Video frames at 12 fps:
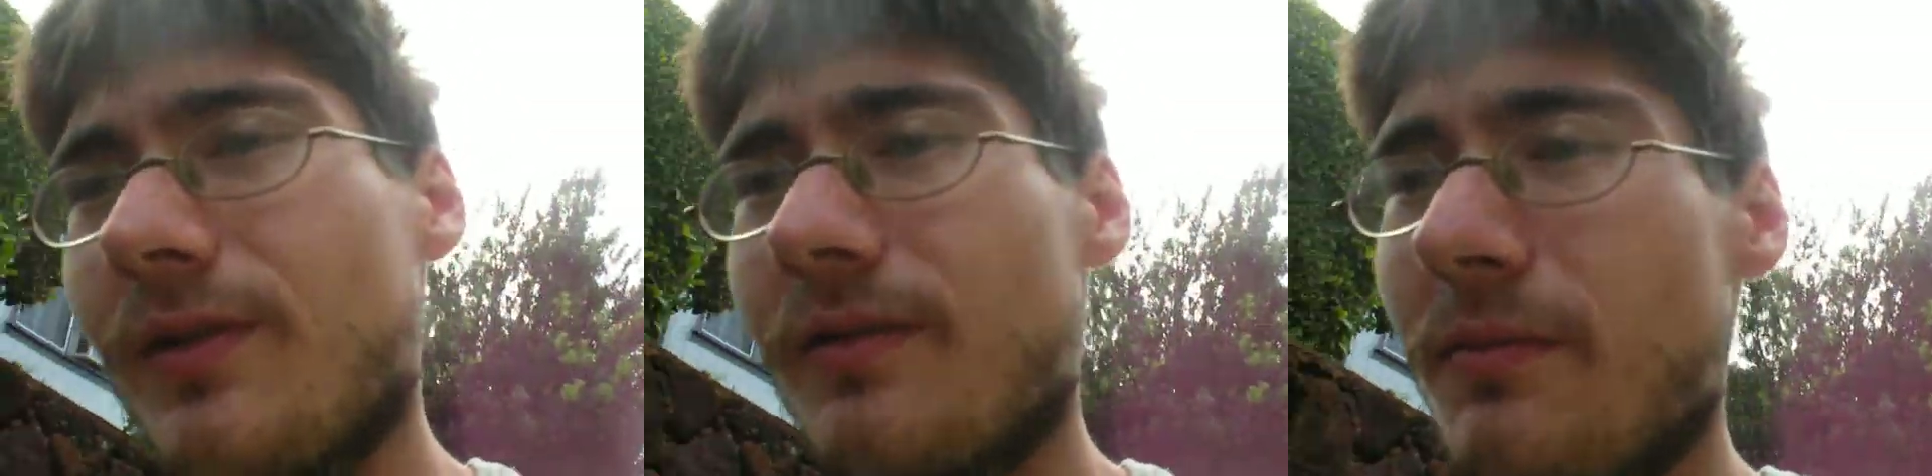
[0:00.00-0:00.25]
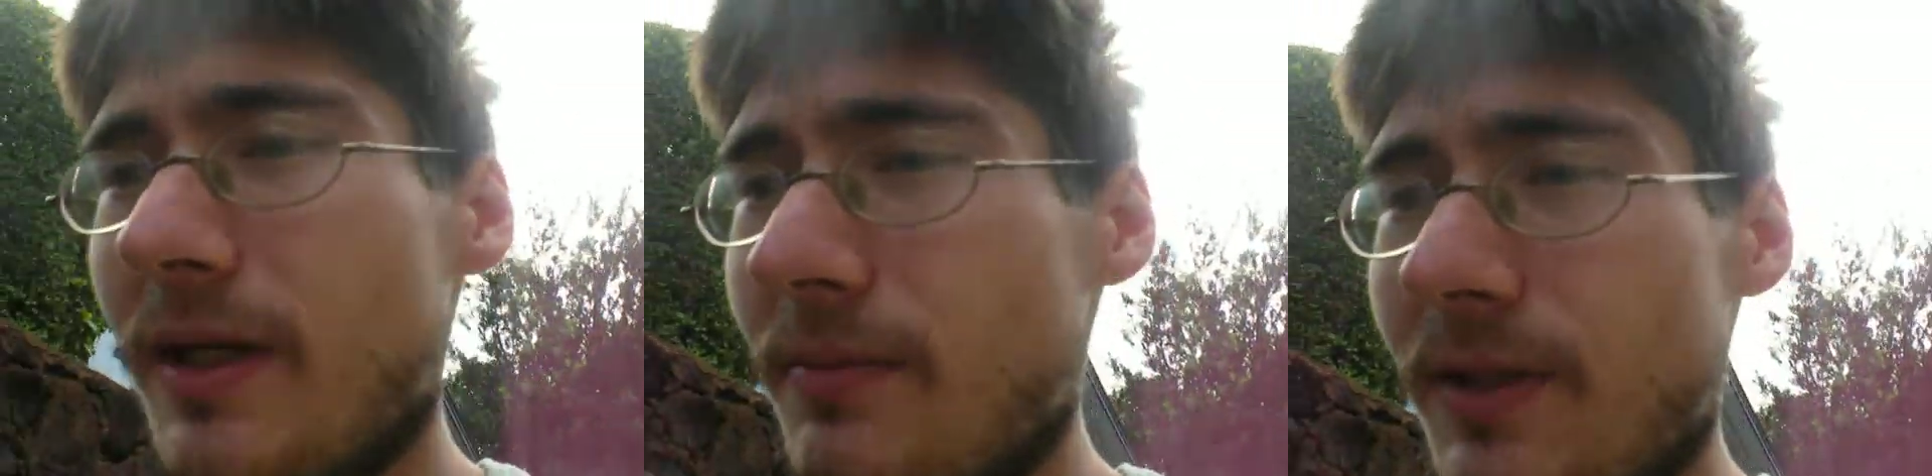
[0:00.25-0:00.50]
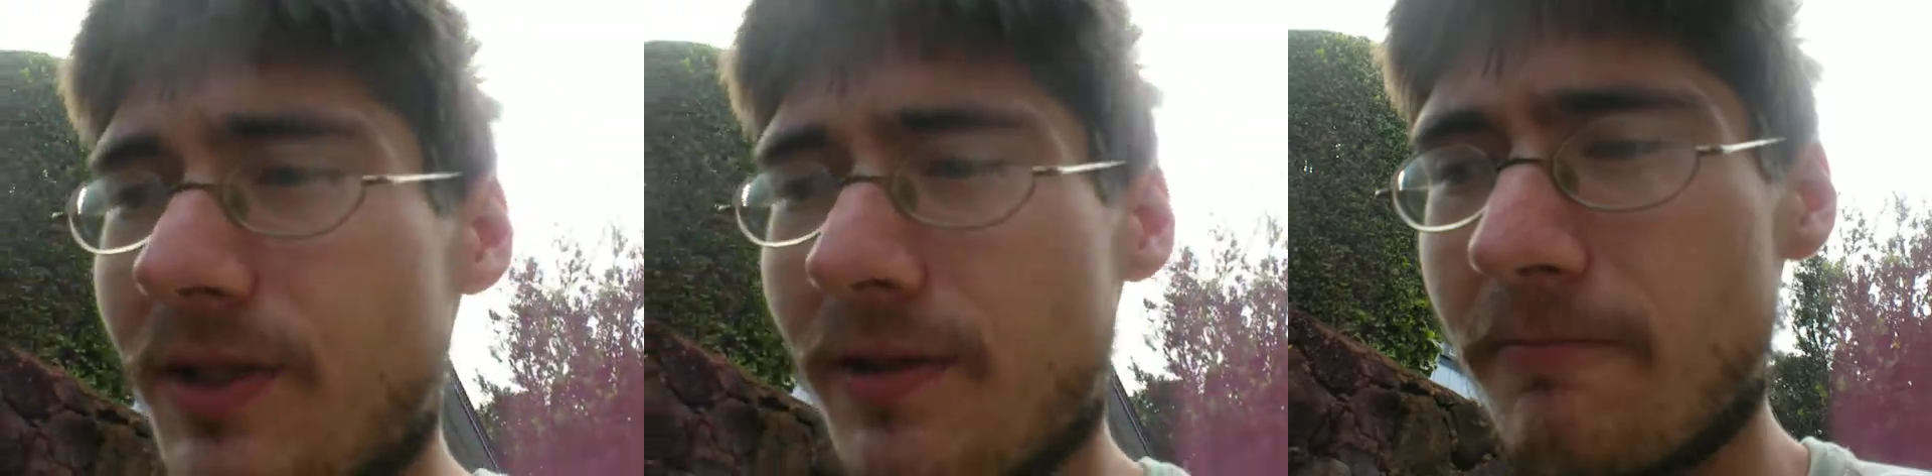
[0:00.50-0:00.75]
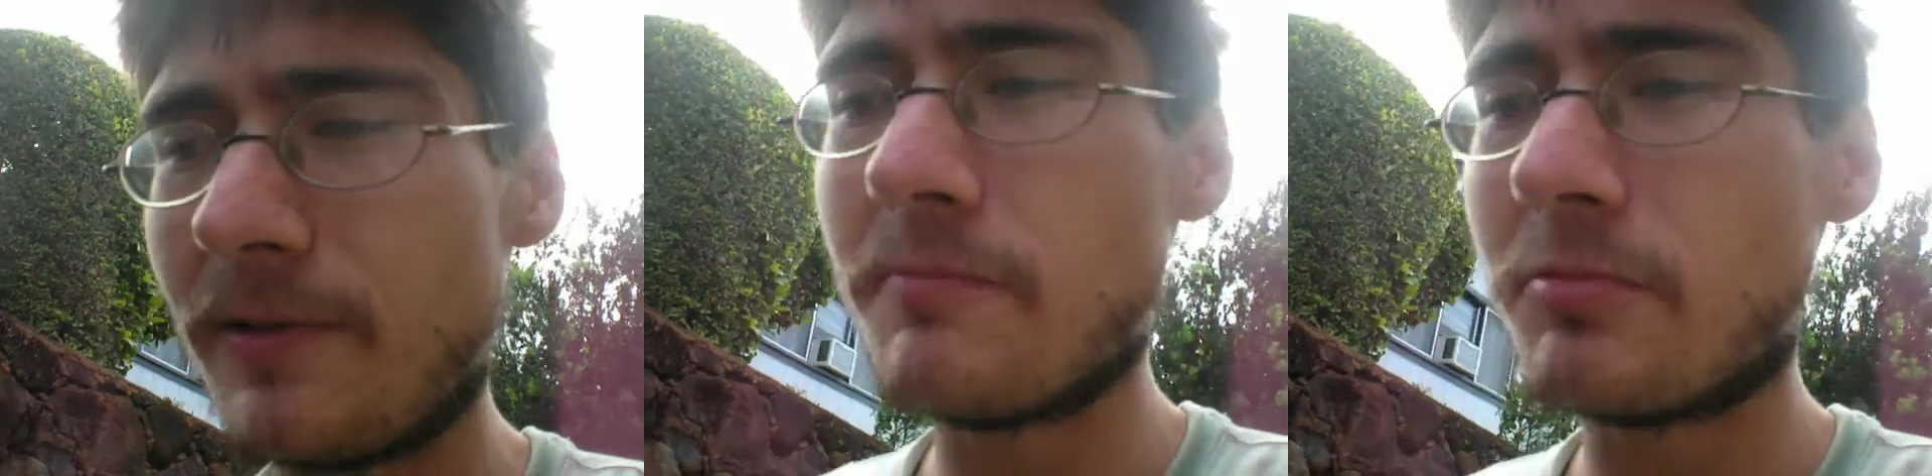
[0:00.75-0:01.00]
maybe
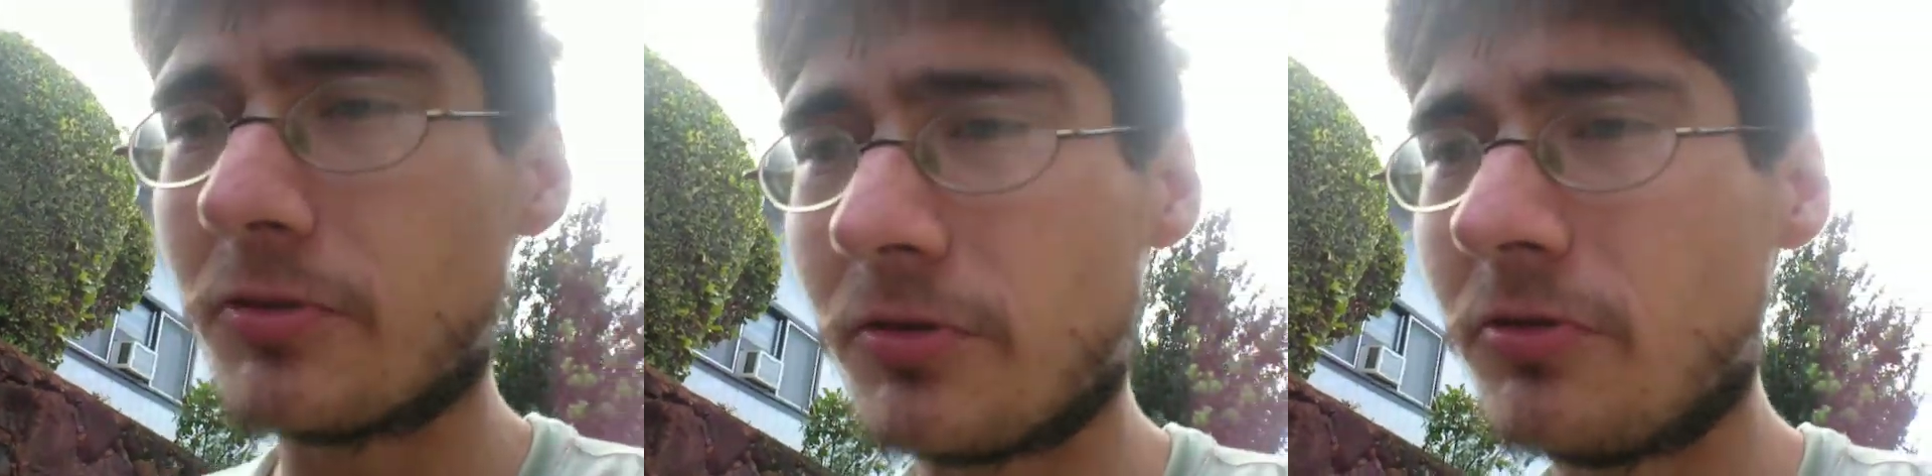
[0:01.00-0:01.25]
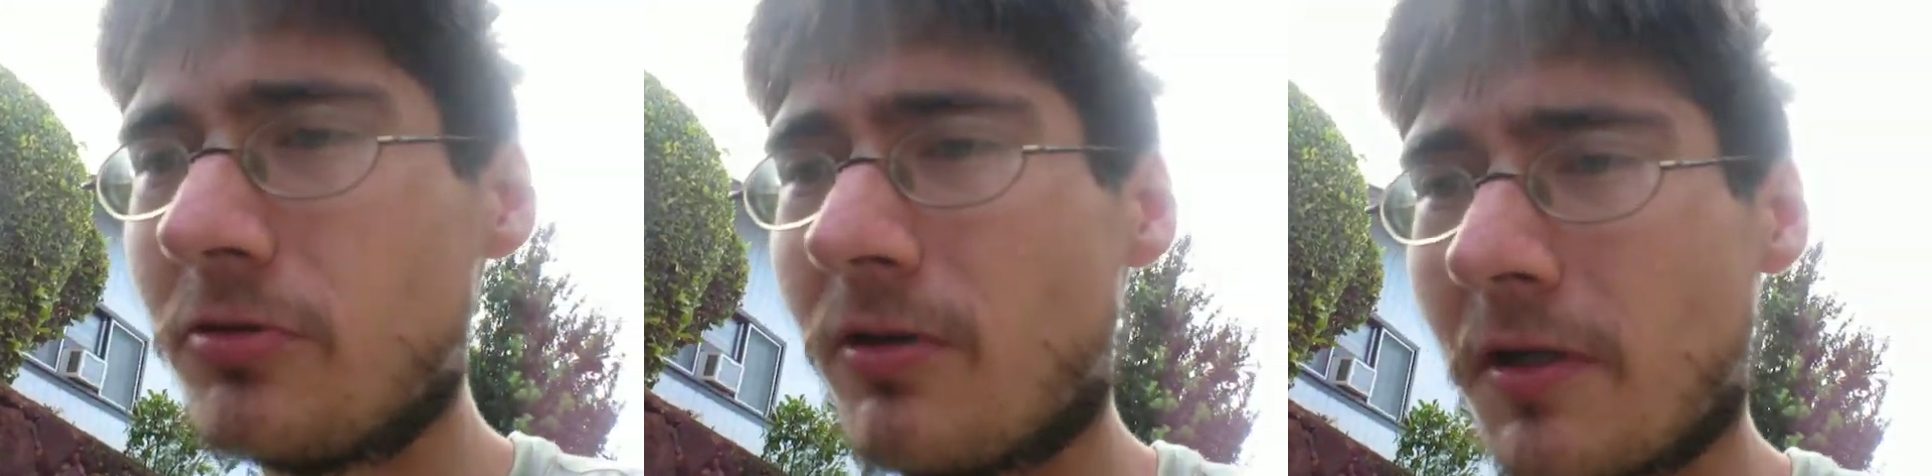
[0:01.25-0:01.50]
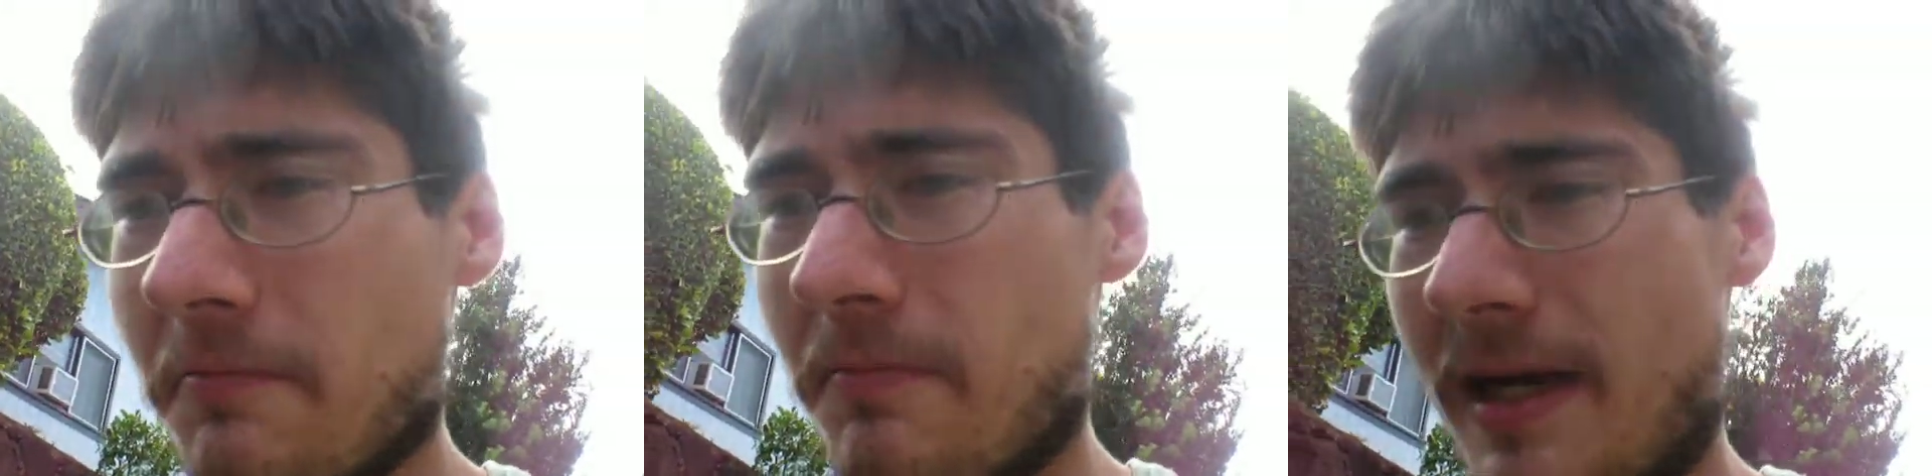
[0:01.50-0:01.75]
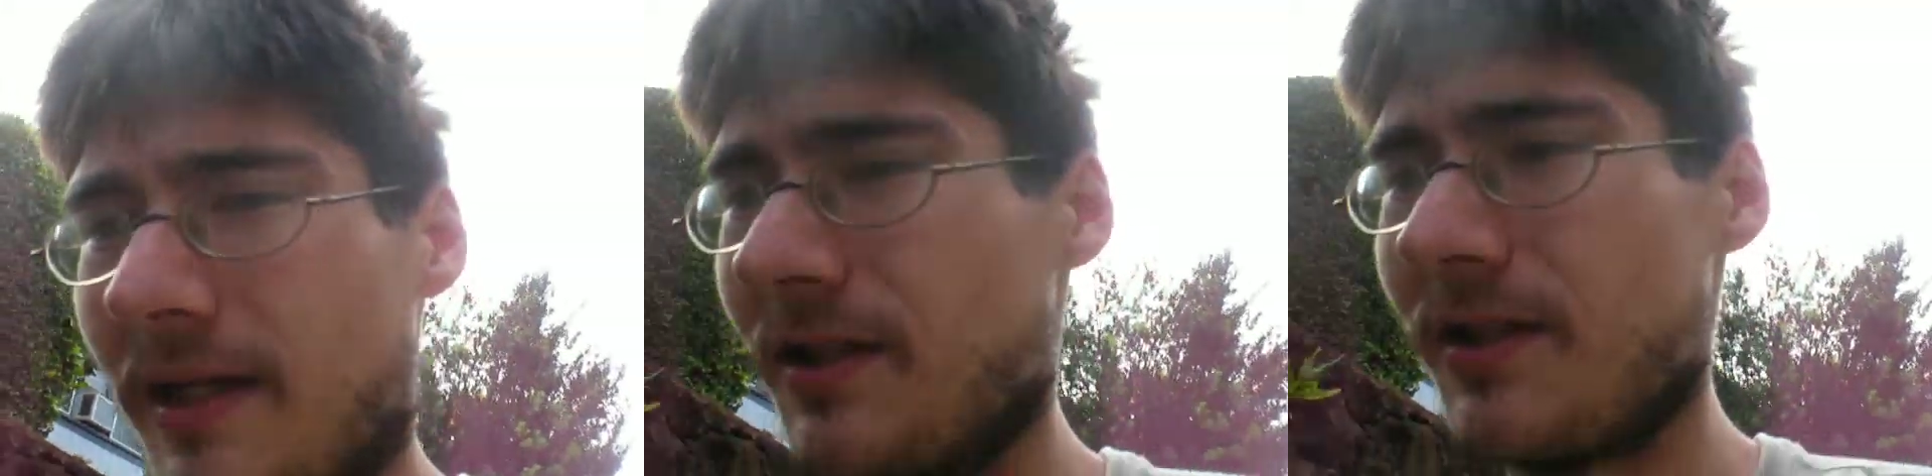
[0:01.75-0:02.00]
some people do want
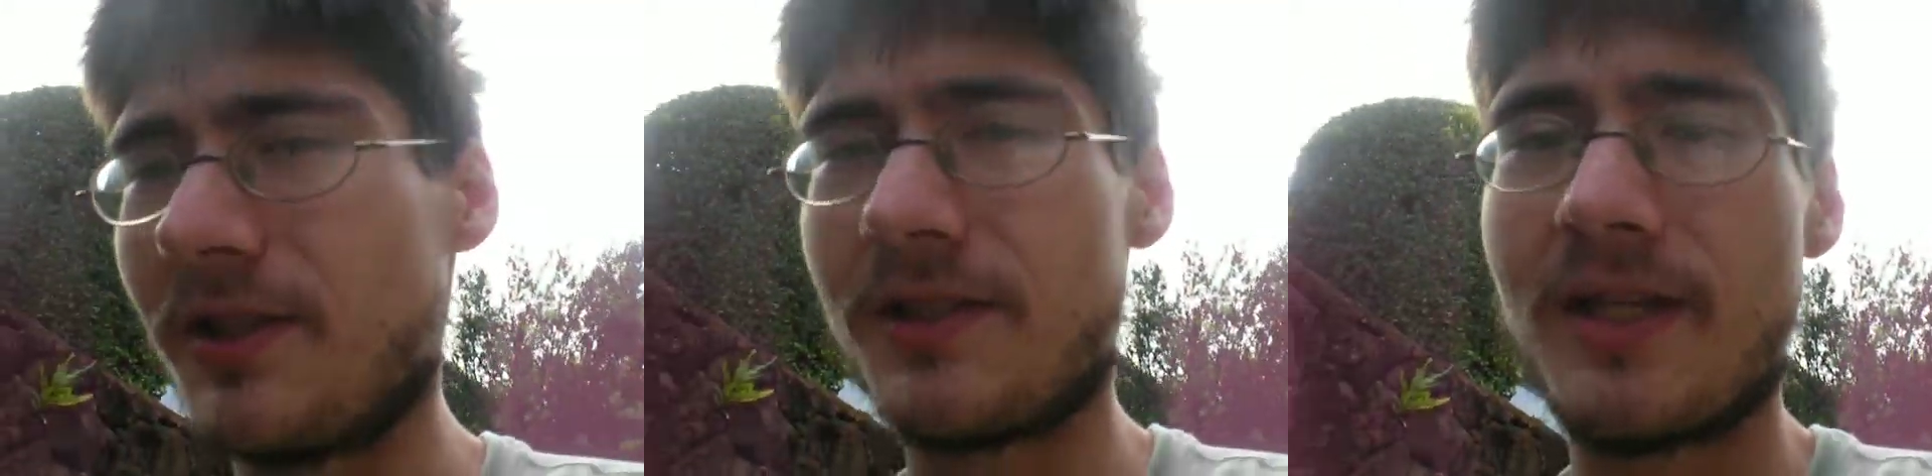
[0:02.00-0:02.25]
bad things